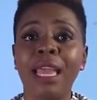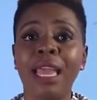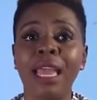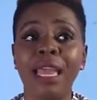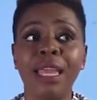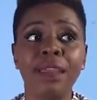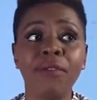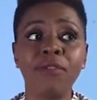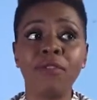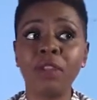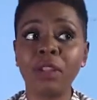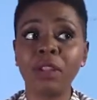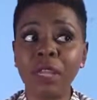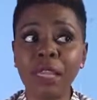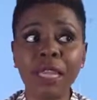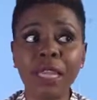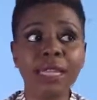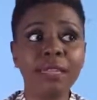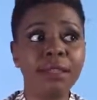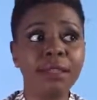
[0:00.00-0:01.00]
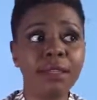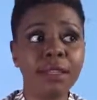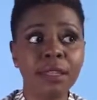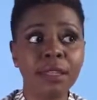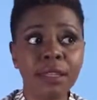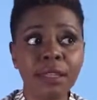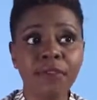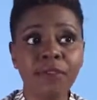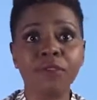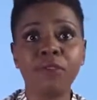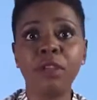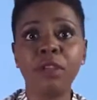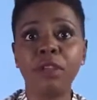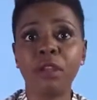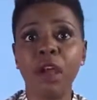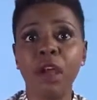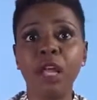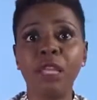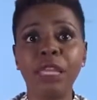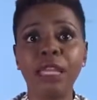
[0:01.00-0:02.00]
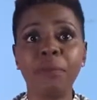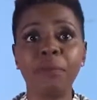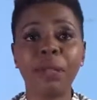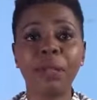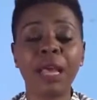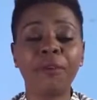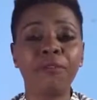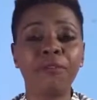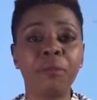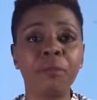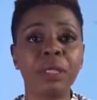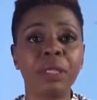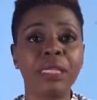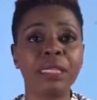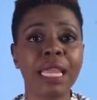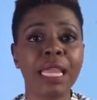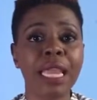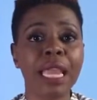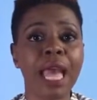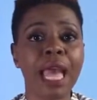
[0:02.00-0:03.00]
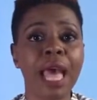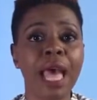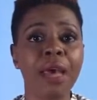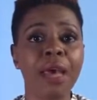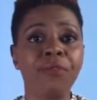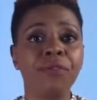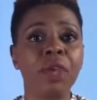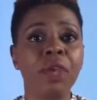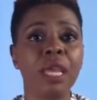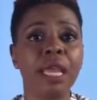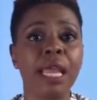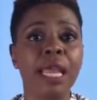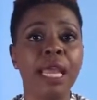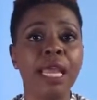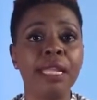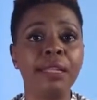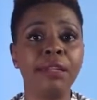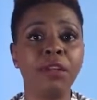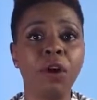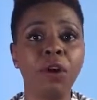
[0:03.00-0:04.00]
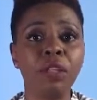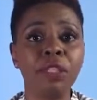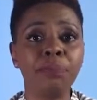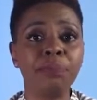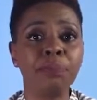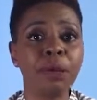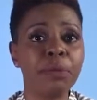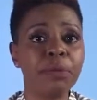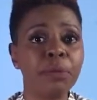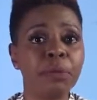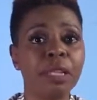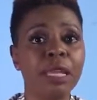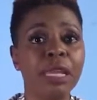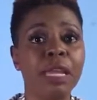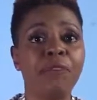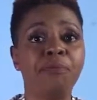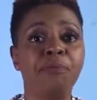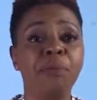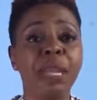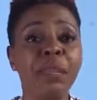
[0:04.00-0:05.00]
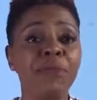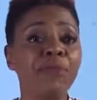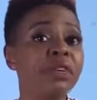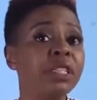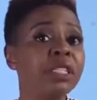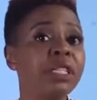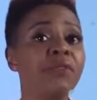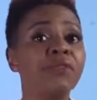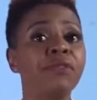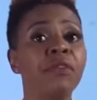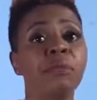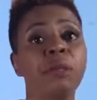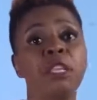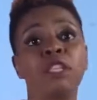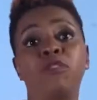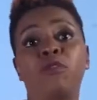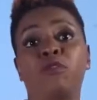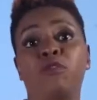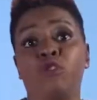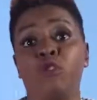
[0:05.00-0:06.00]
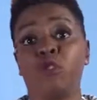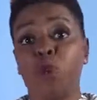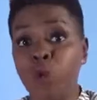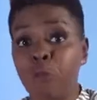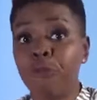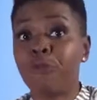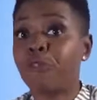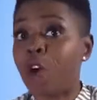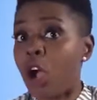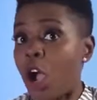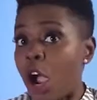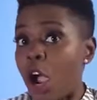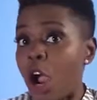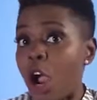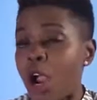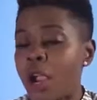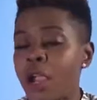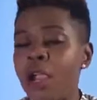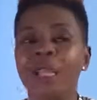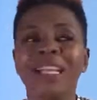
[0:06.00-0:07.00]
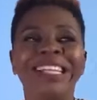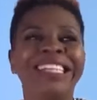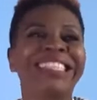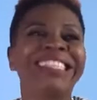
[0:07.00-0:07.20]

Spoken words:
And if you look at the different online platforms that they have and all the people that have benefited from it so far,